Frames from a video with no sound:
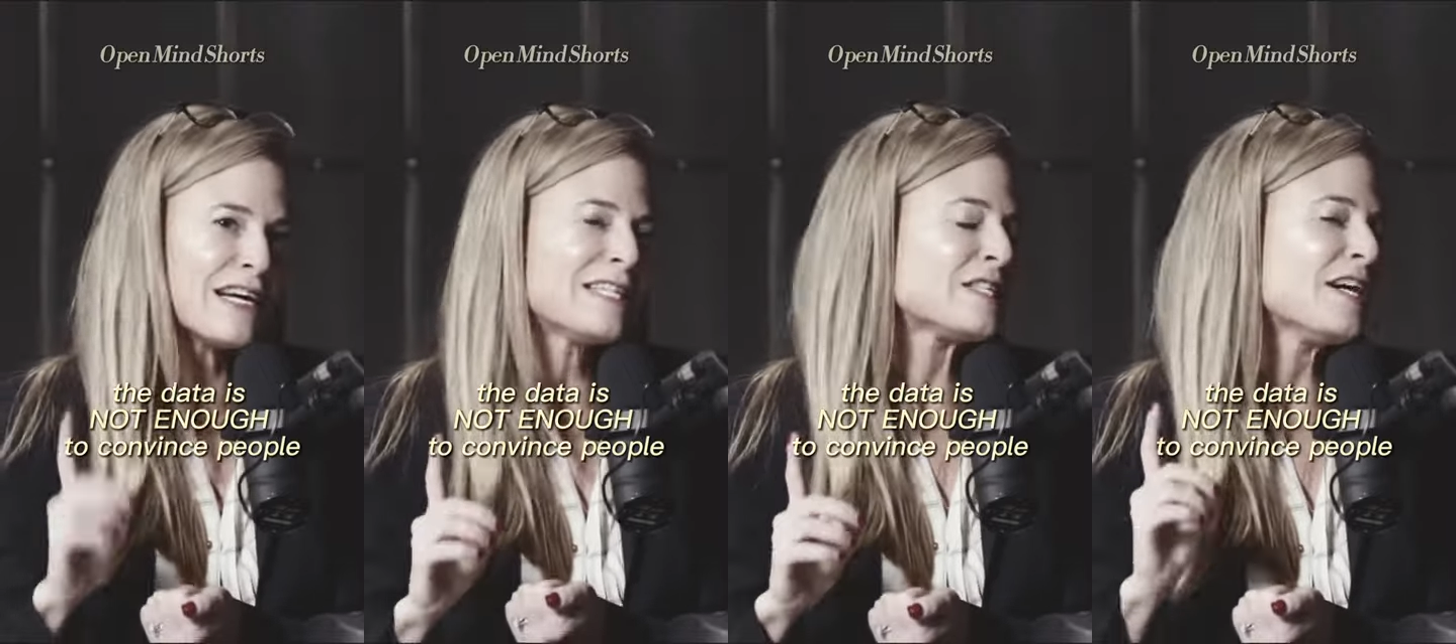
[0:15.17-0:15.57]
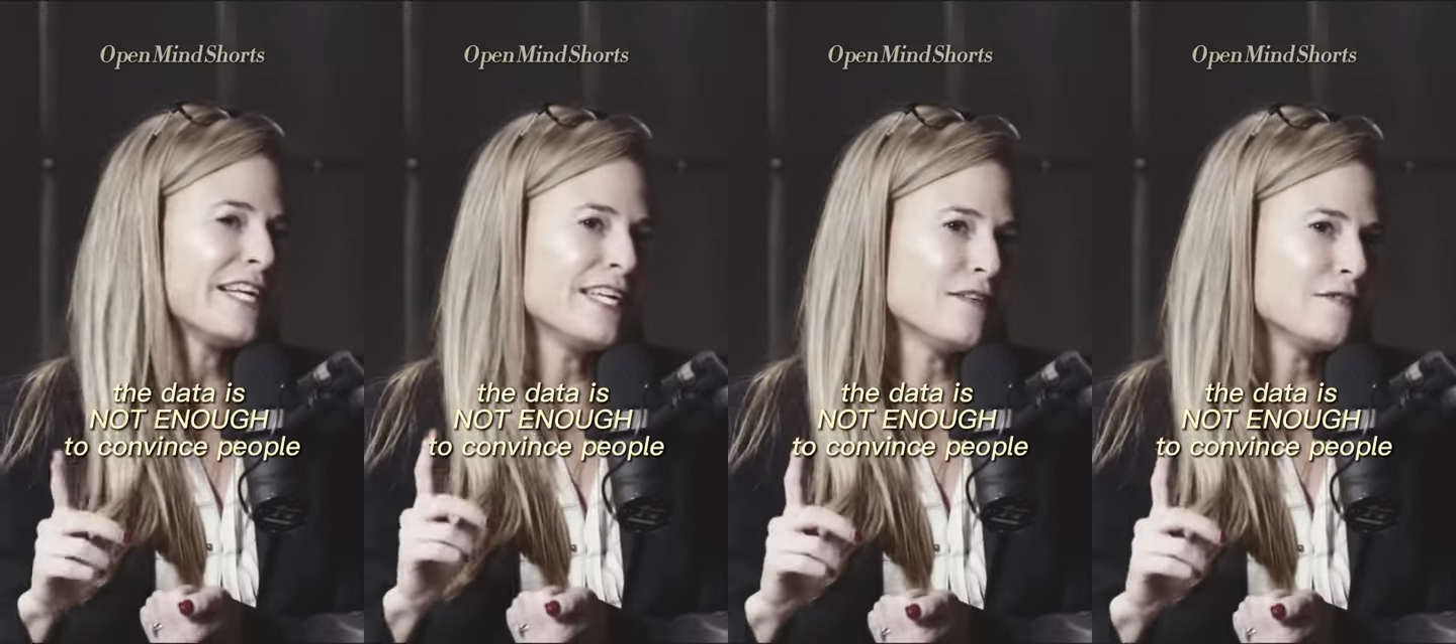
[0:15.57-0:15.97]
is not
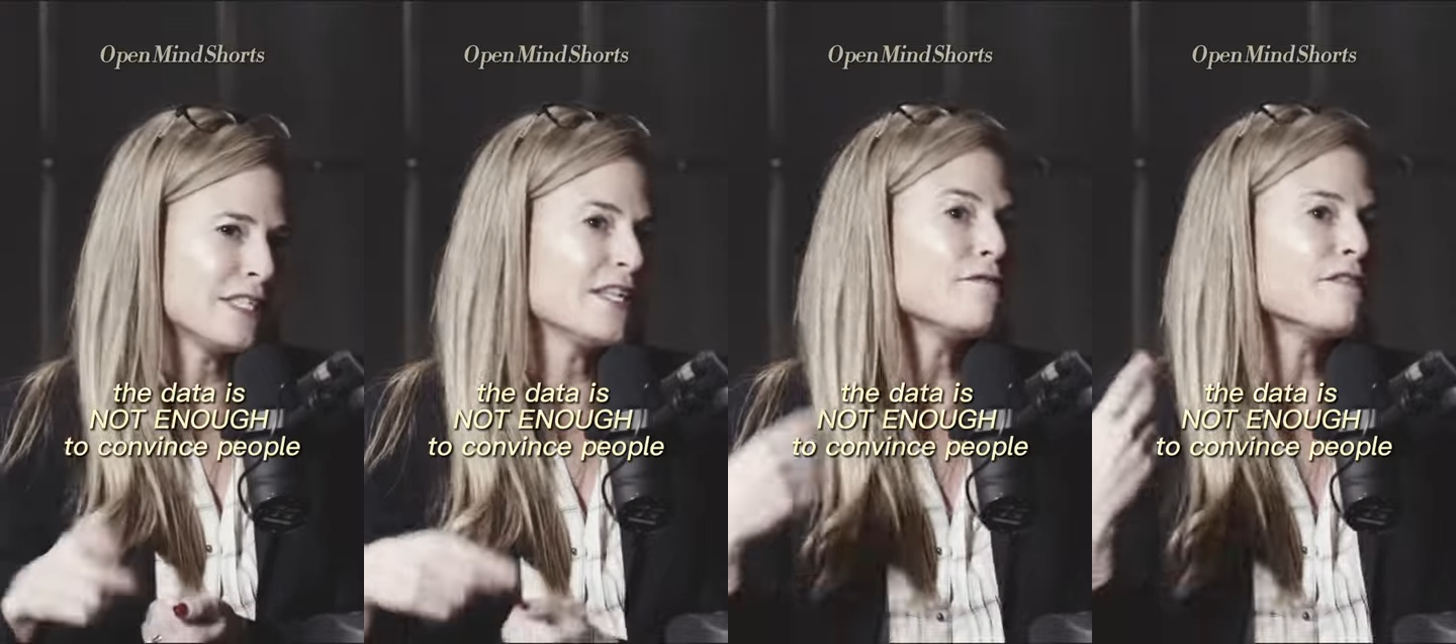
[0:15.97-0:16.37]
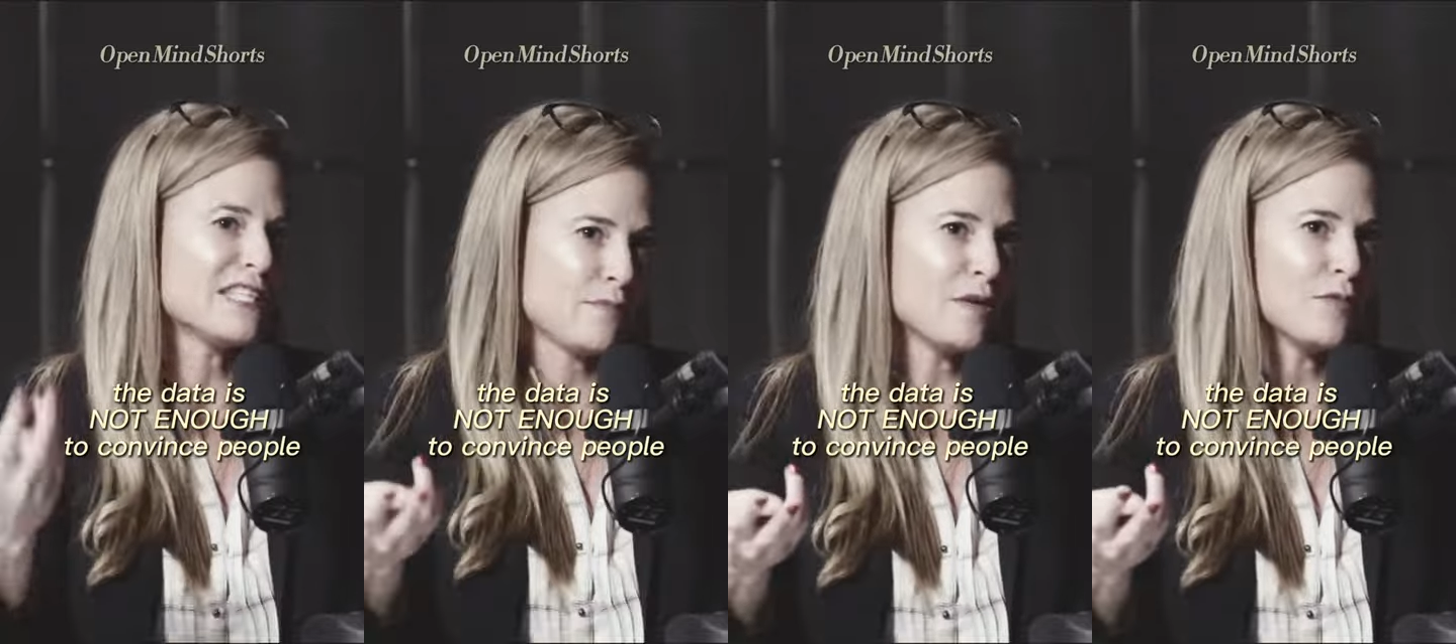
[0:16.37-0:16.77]
enough to
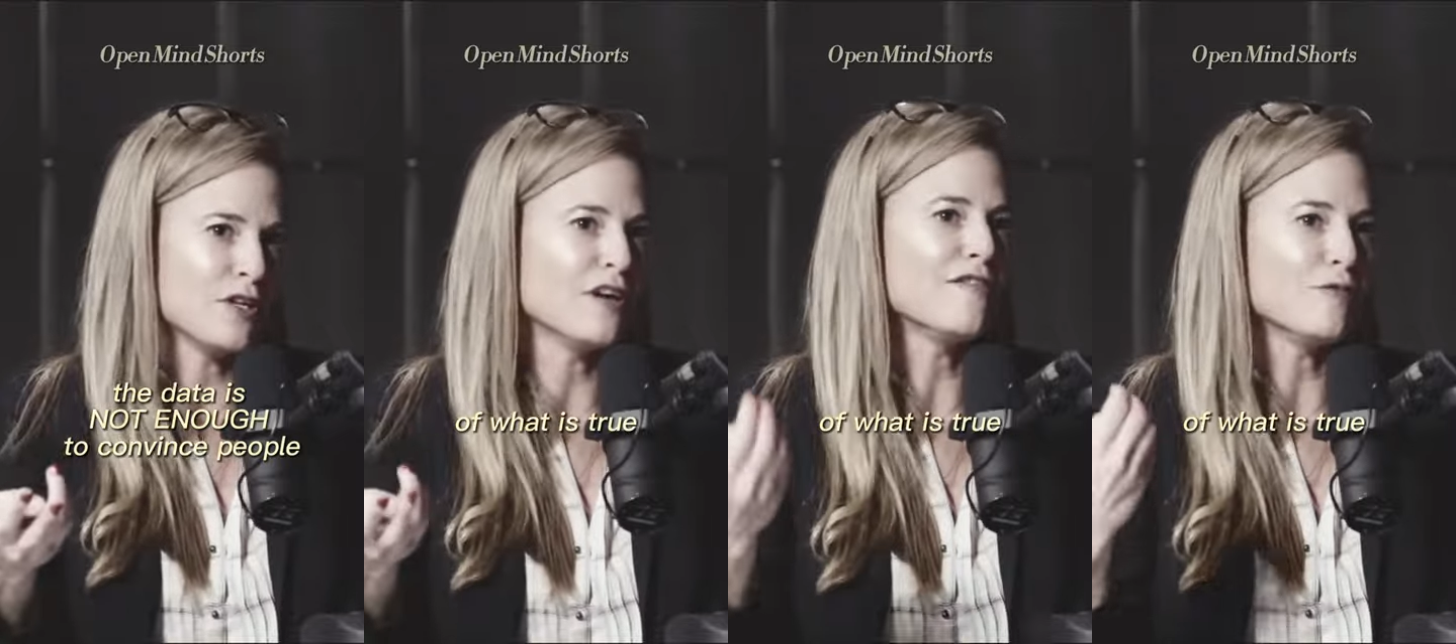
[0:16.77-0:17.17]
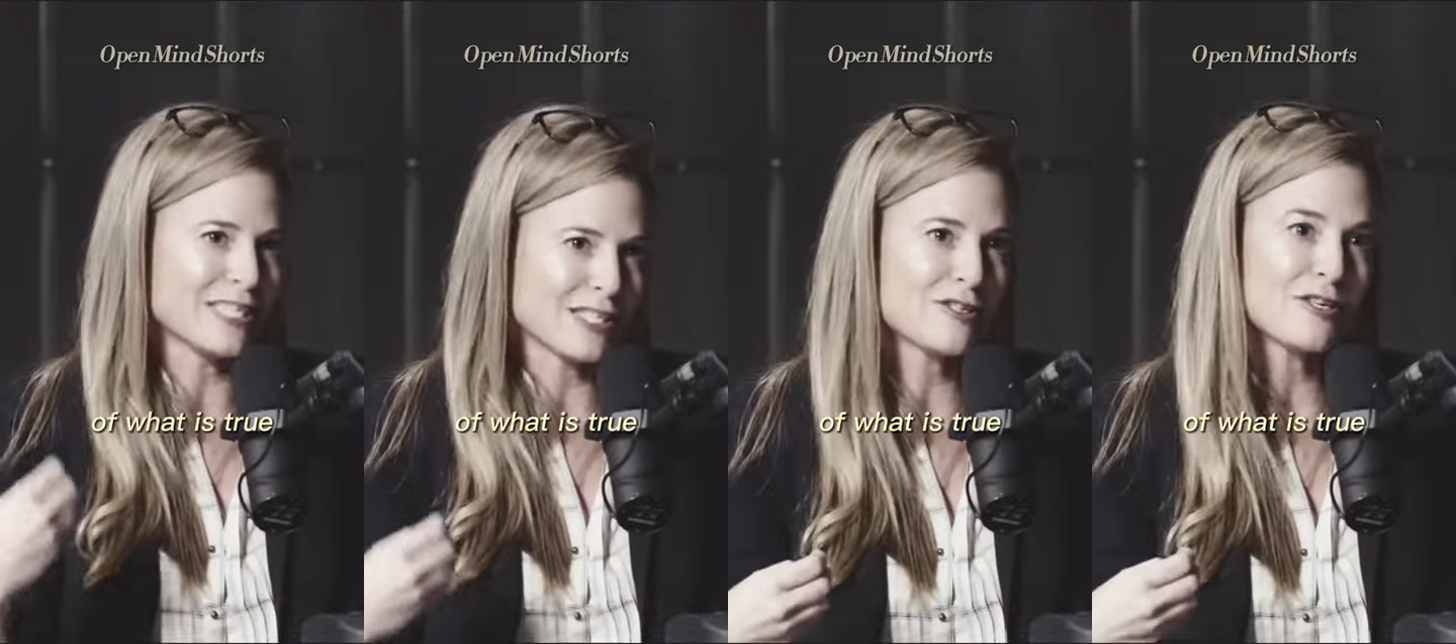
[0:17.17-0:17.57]
convince people of what
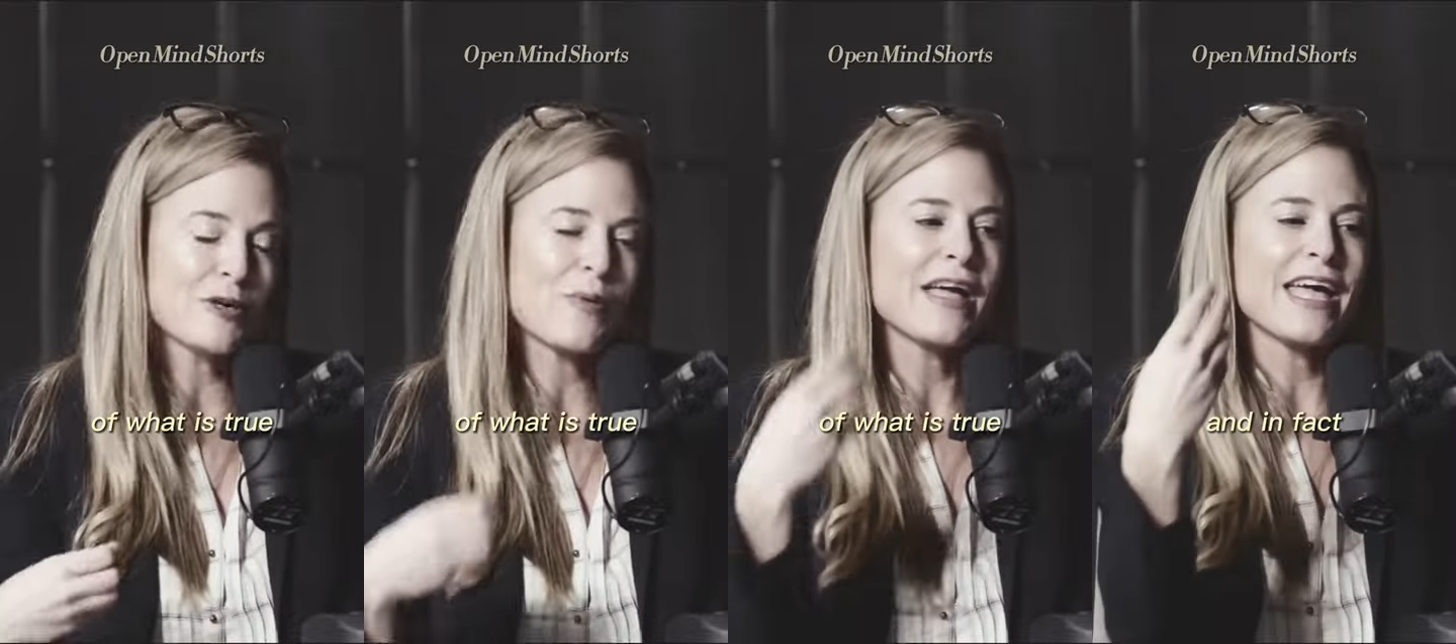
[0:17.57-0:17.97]
is true.